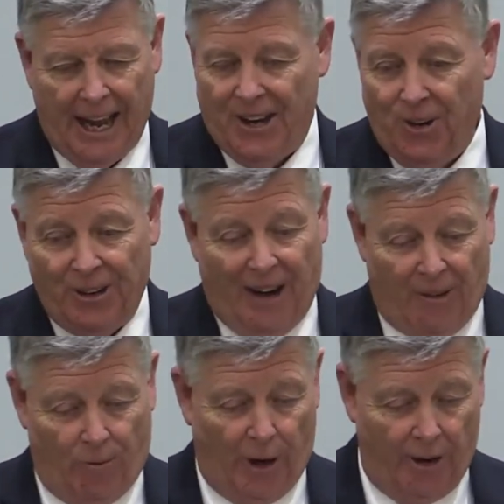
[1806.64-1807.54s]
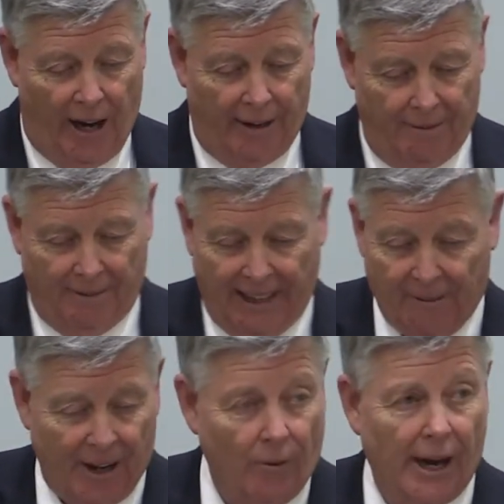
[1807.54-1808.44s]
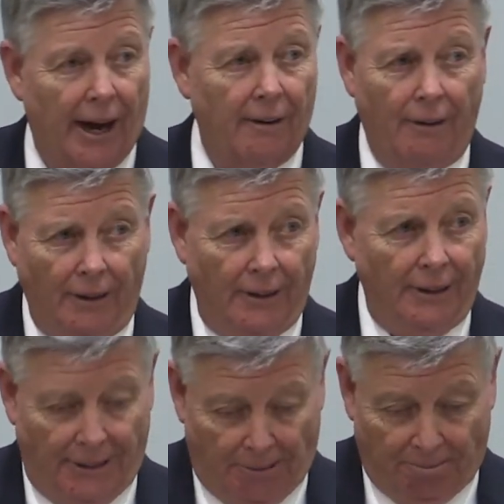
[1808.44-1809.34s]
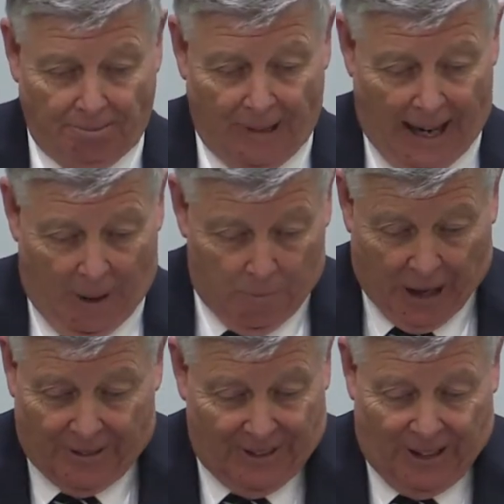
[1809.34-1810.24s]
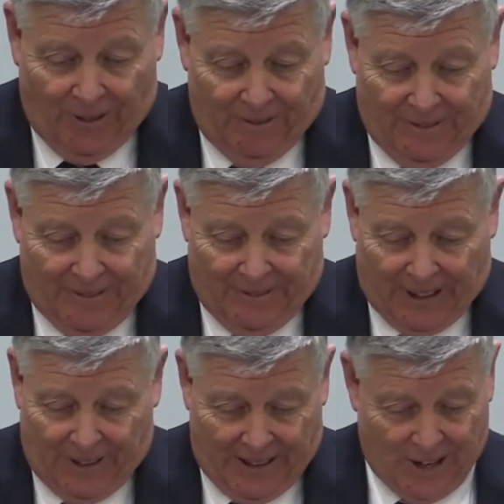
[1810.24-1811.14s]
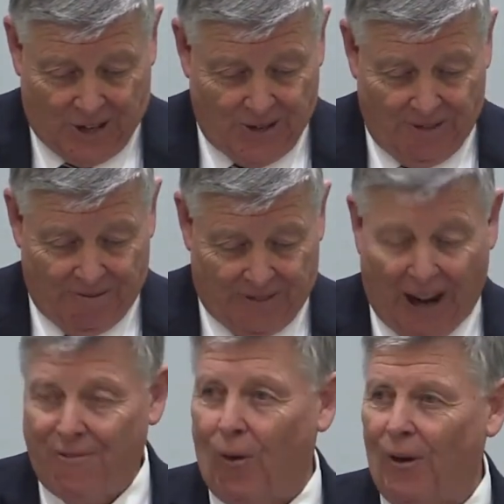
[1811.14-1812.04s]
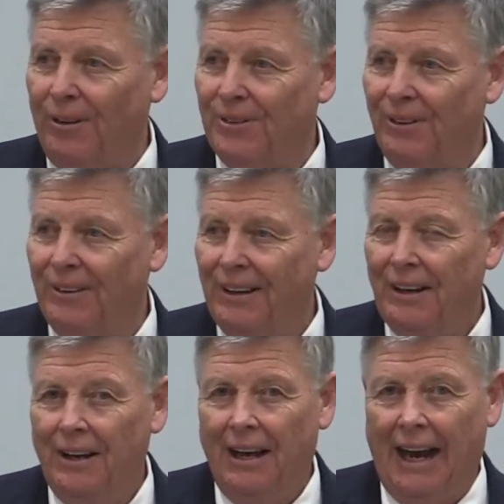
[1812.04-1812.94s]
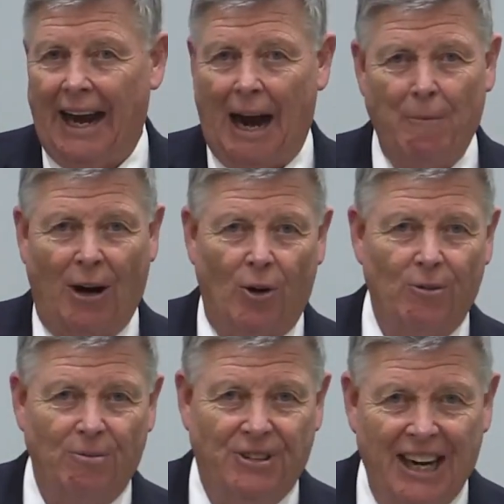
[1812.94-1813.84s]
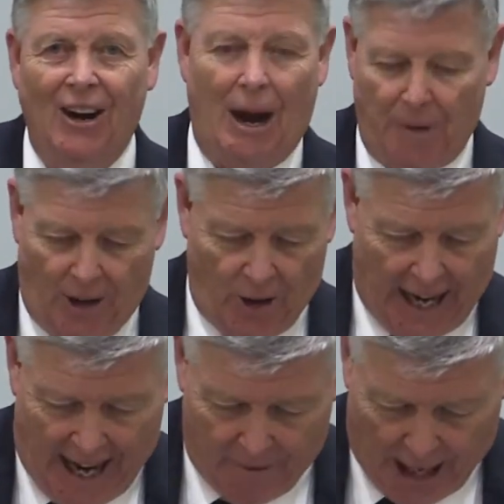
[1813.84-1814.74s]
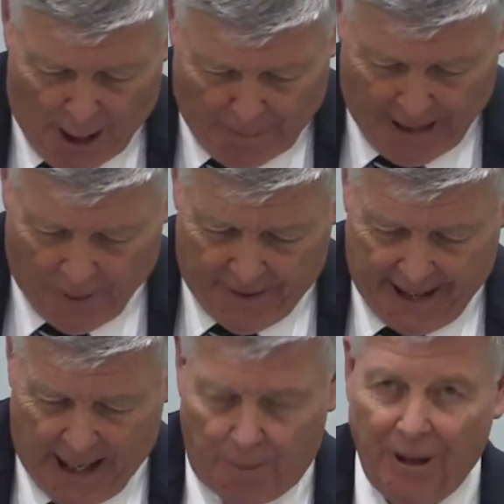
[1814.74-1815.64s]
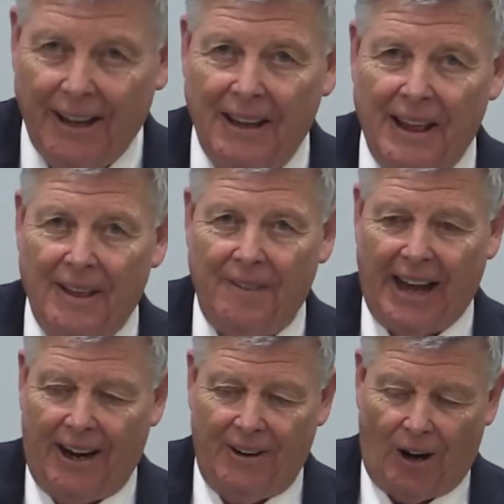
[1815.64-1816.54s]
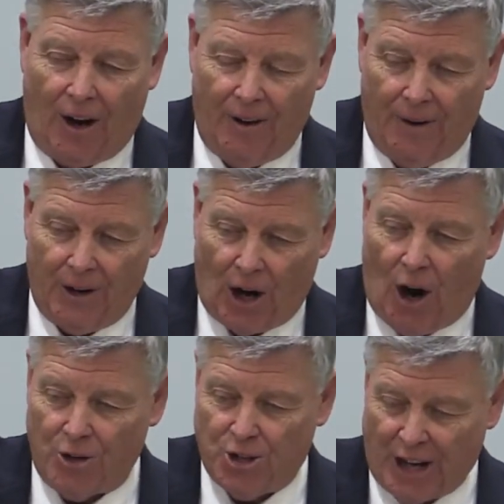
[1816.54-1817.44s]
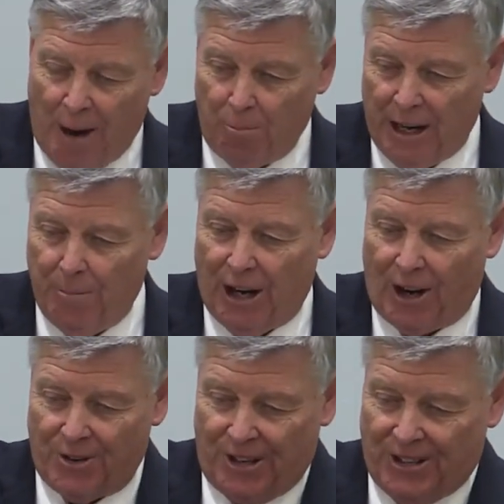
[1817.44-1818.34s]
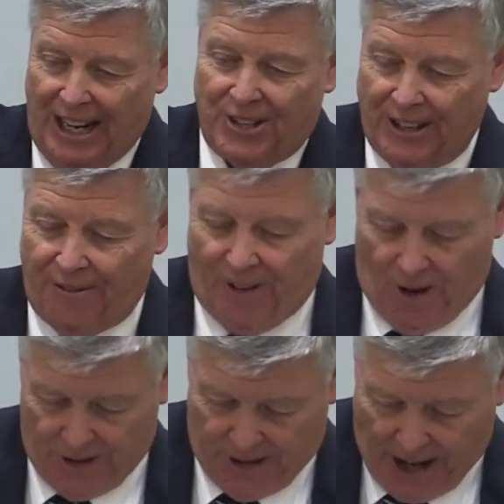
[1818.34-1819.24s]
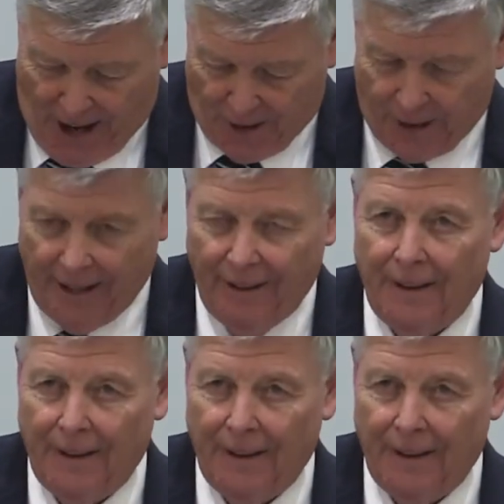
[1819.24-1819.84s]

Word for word: and you'll never regret living on that. But you, this is their force. And I'm not going to deal, I'm not going to have company with them that cause stumbling because they're teaching the false doctrine.